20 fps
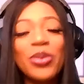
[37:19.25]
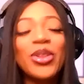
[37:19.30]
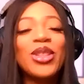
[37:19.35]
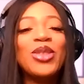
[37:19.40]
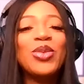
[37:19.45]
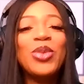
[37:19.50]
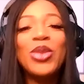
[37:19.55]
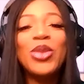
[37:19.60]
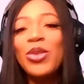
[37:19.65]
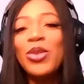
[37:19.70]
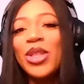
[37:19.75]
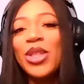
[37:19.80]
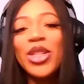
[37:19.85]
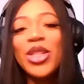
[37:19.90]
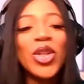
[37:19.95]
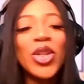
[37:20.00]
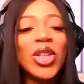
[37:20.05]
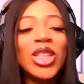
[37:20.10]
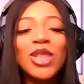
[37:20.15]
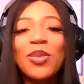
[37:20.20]
We
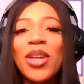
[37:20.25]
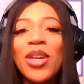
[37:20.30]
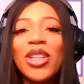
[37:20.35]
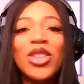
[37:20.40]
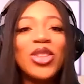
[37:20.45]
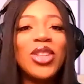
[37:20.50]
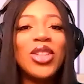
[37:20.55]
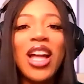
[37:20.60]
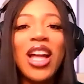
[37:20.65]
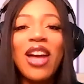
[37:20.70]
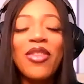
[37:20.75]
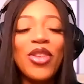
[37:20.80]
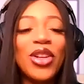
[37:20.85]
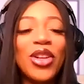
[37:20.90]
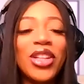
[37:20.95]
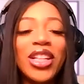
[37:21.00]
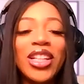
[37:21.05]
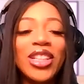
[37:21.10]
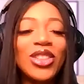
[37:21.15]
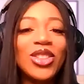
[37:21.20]
don't expect you to have all
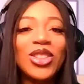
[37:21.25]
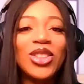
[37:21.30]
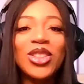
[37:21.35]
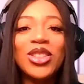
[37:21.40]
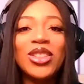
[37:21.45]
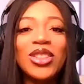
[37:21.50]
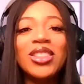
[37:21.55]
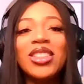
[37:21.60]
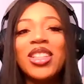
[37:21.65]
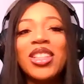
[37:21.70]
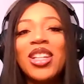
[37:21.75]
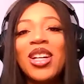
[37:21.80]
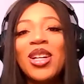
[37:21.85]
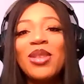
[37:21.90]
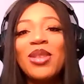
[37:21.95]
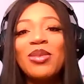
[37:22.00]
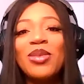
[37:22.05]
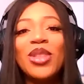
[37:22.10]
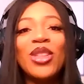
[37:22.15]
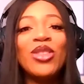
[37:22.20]
the answers,
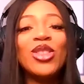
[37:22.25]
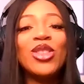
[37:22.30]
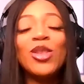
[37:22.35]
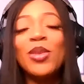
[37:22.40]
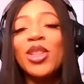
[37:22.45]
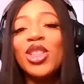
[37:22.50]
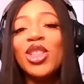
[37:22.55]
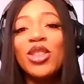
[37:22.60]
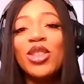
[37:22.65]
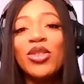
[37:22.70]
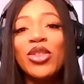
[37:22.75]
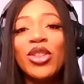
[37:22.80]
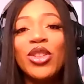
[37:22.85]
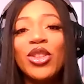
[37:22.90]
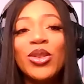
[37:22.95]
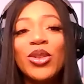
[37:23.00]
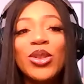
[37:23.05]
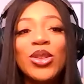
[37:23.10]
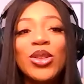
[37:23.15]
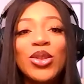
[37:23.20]
especially if you're a
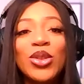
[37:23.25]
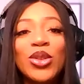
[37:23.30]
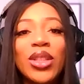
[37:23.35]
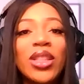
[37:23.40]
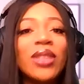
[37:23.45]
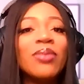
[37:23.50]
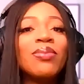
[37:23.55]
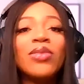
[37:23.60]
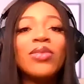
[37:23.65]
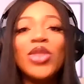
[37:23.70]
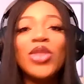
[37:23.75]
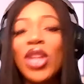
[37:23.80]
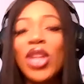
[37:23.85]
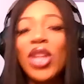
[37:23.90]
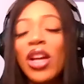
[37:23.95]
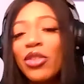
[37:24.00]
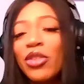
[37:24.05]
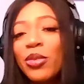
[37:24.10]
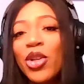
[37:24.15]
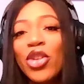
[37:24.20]
new student. You
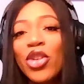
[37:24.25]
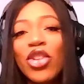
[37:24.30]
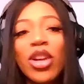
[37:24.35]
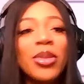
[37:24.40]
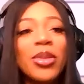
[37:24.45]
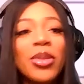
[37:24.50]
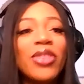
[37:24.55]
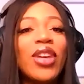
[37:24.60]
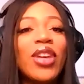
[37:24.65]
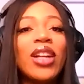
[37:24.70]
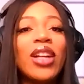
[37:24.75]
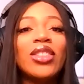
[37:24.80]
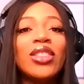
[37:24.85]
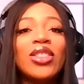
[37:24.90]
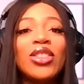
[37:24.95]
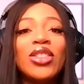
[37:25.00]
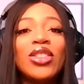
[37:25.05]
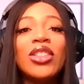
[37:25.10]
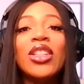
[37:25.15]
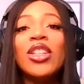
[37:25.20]
have your program
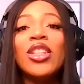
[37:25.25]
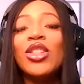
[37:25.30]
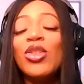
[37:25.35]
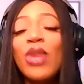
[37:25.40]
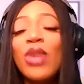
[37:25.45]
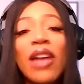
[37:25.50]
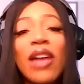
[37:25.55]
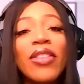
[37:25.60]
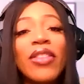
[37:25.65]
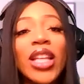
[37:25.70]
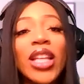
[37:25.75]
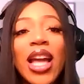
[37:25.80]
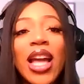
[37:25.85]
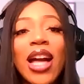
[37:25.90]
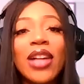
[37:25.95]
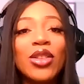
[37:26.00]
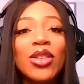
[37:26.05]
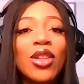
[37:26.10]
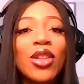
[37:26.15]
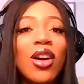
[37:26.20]
advisor, you have the
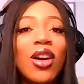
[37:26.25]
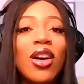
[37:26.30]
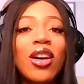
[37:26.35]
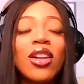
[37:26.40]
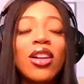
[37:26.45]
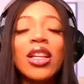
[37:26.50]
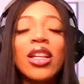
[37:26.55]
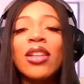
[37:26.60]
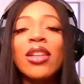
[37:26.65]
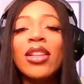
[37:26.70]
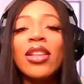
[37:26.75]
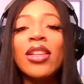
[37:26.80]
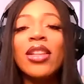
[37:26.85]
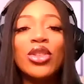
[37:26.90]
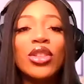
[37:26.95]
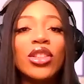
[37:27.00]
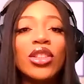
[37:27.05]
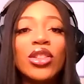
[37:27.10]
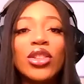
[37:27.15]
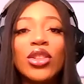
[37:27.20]
catalog that
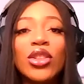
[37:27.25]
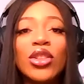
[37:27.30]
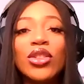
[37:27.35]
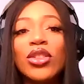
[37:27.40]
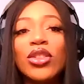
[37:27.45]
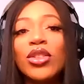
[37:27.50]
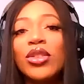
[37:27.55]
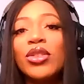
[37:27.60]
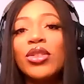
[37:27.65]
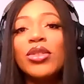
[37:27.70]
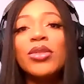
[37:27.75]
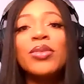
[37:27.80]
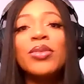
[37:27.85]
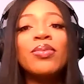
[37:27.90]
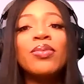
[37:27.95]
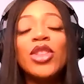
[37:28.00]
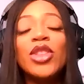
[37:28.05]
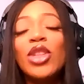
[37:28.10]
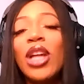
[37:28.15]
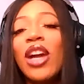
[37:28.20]
you can search through,
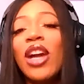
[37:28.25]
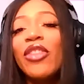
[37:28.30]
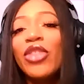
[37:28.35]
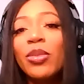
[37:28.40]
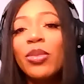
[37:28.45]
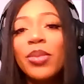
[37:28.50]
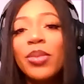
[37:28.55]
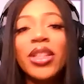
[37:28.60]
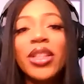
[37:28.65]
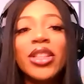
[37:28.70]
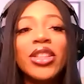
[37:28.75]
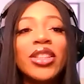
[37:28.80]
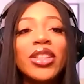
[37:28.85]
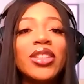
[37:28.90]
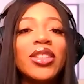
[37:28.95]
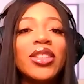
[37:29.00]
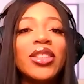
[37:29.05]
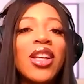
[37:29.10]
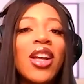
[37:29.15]
you have your peers.